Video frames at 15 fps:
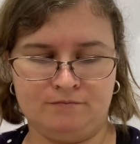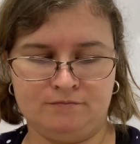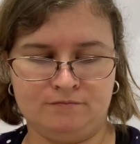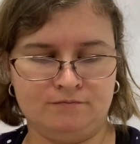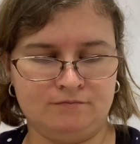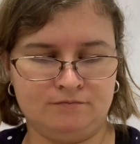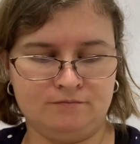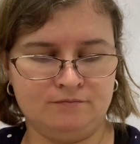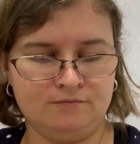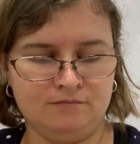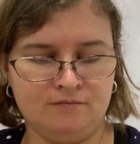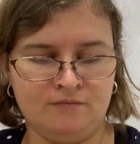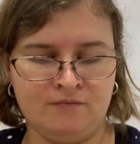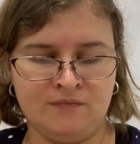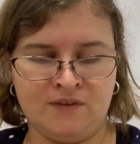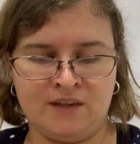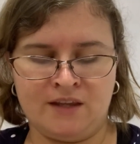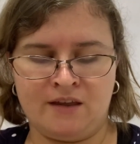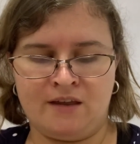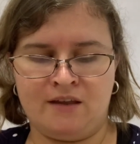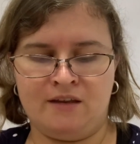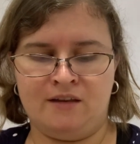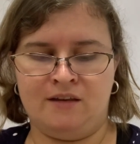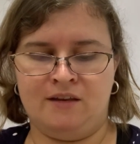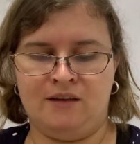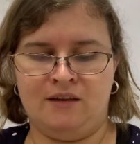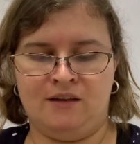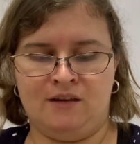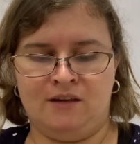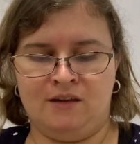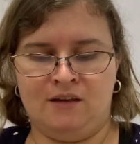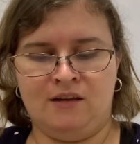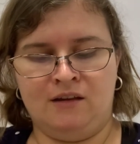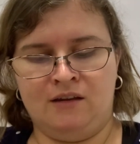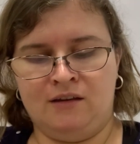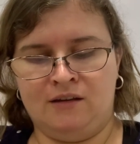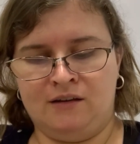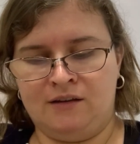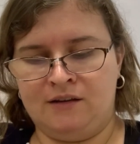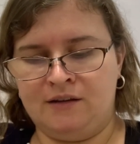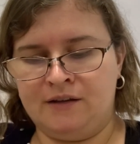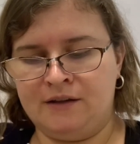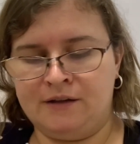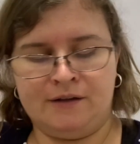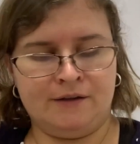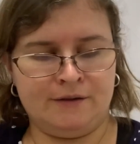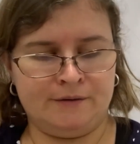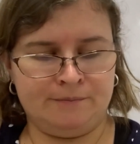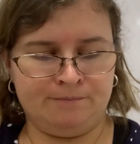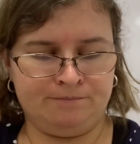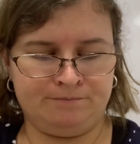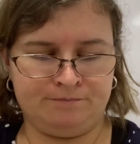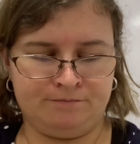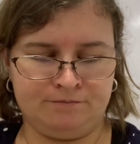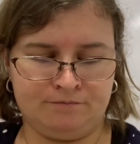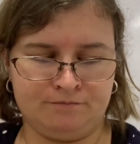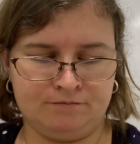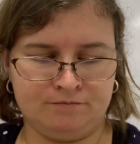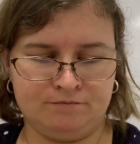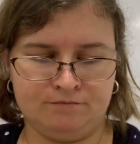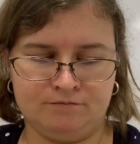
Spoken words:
[no speech]